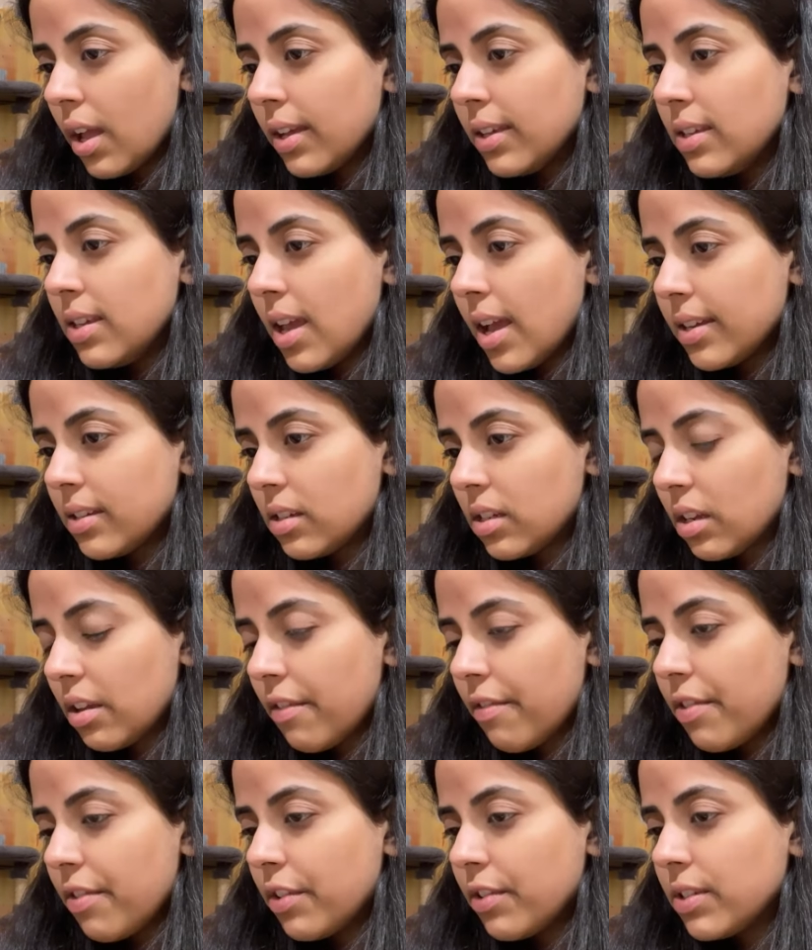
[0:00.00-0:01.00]
Yet,
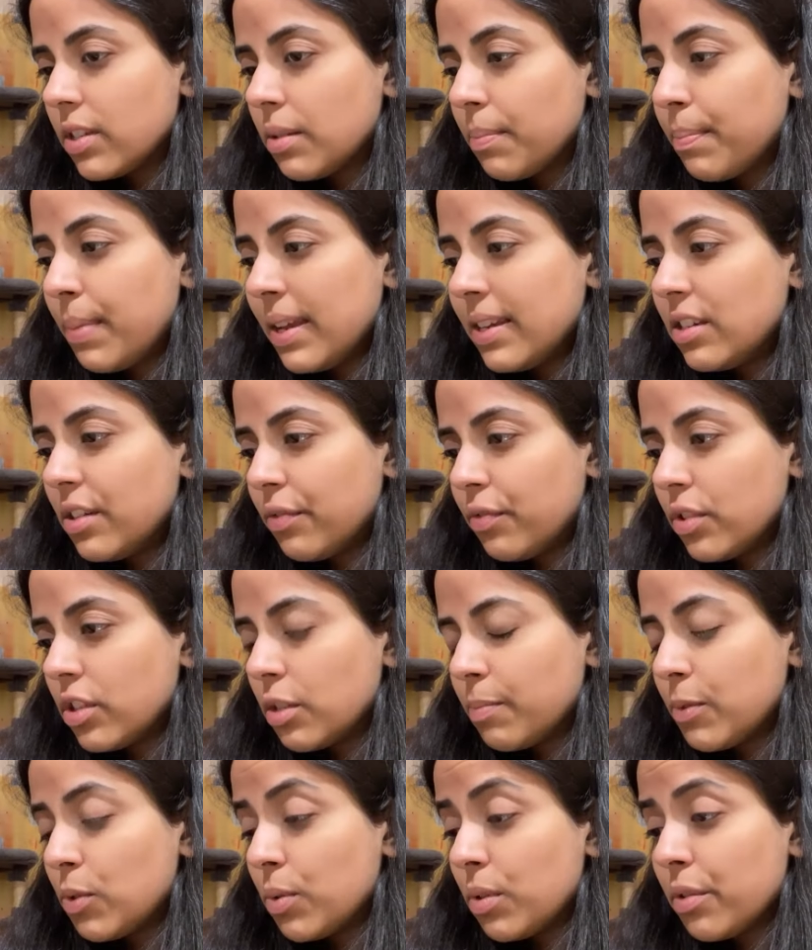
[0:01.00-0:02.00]
there is a big
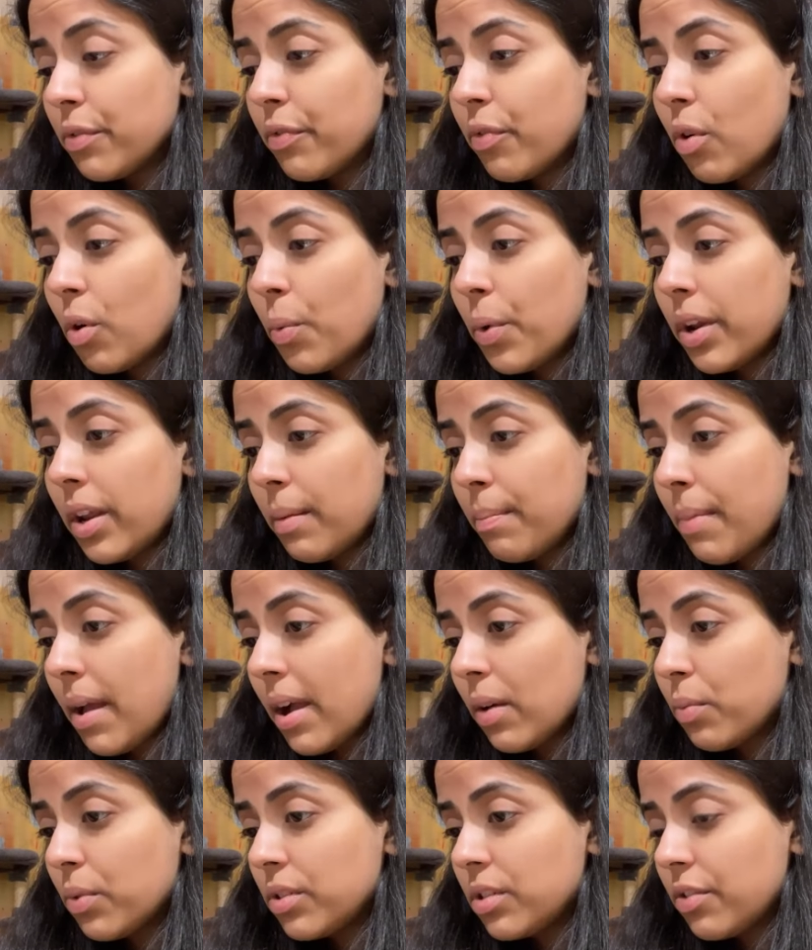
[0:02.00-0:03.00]
difference between the forward and
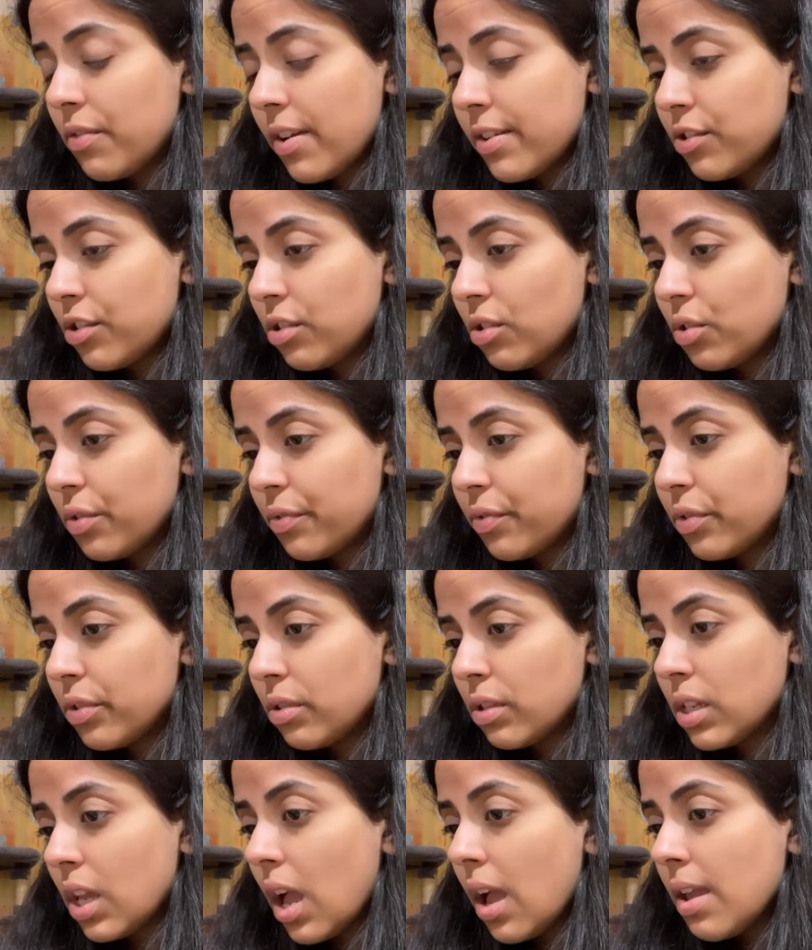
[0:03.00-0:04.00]
backward directions of
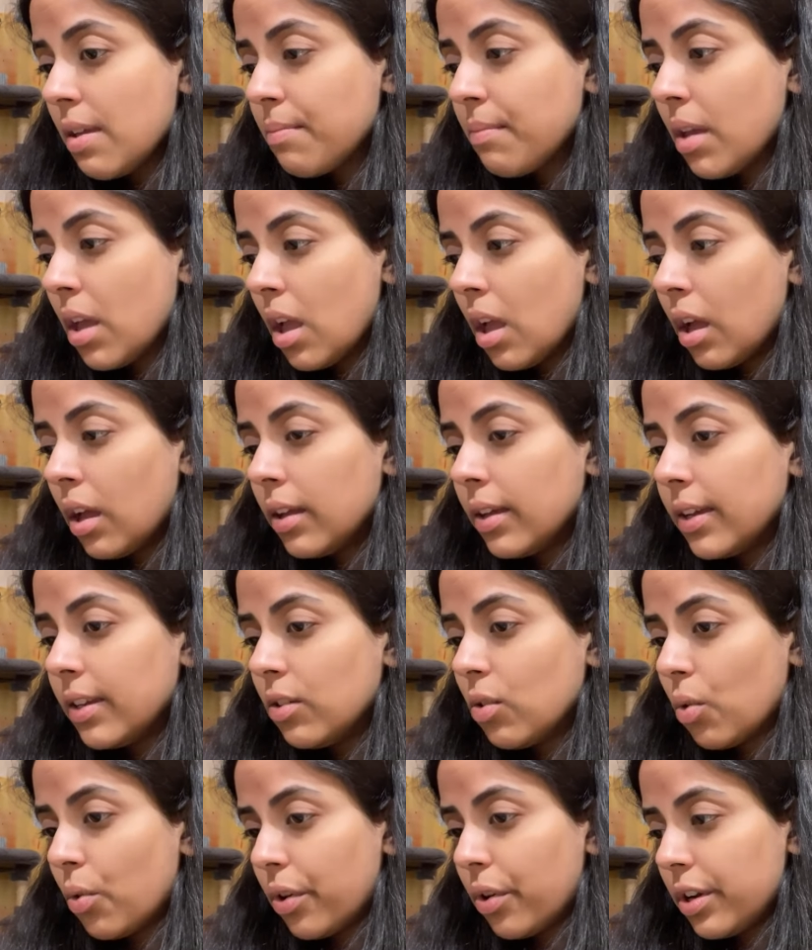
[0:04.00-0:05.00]
real time
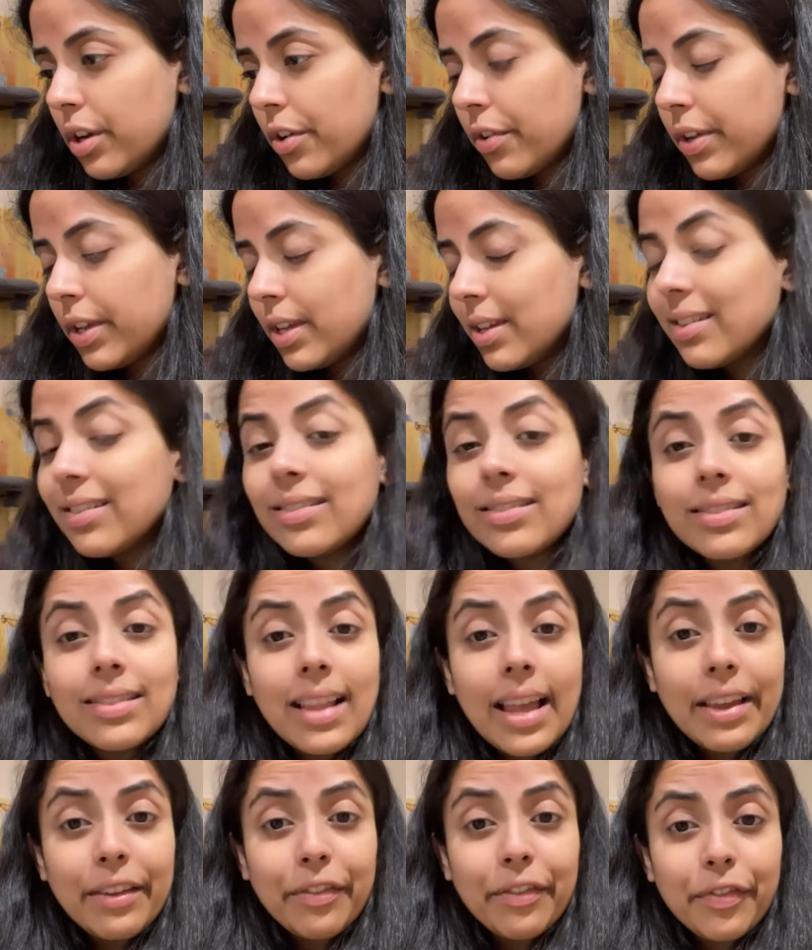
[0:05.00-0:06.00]
in ordinary
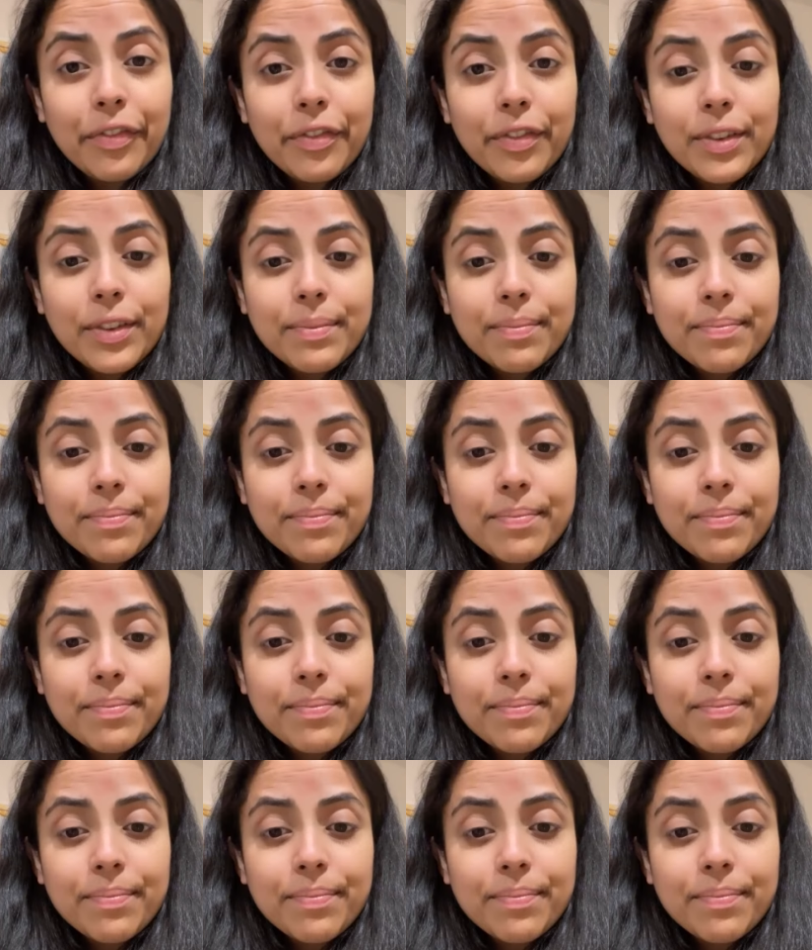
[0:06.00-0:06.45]
life.